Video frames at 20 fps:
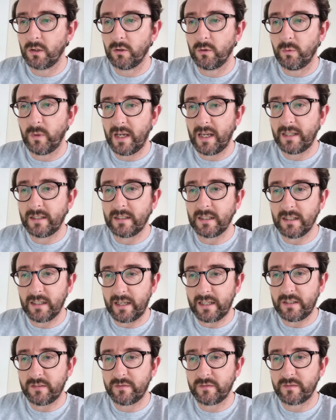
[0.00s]
When
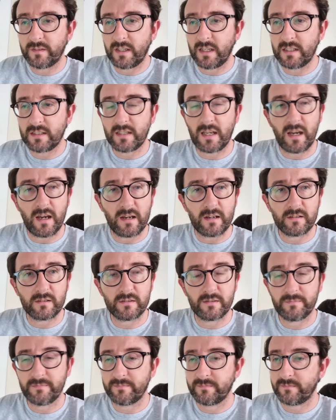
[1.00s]
life is hard,
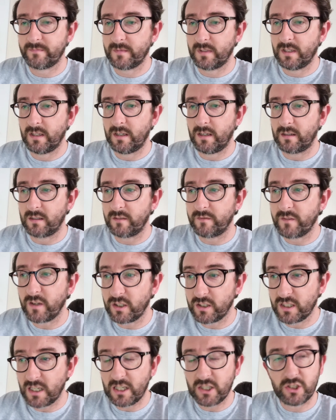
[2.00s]
the
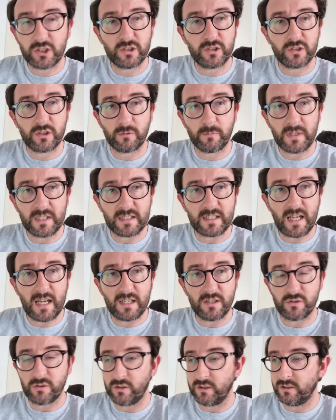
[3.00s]
foundations we
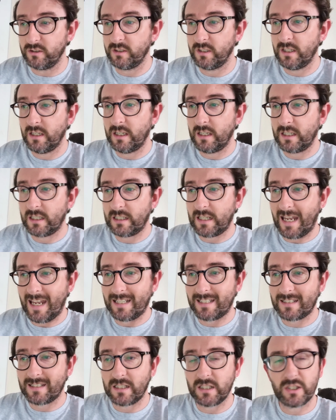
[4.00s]
stand on
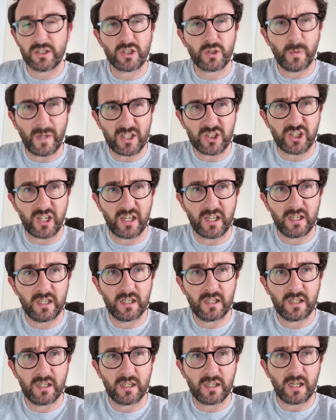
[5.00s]
gets squishy
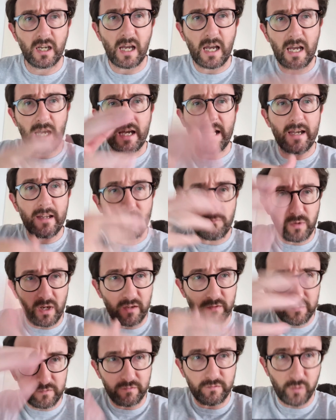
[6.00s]
and we
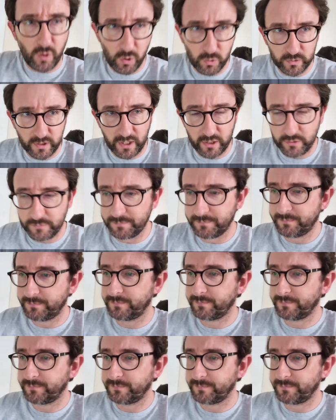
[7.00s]
fall down.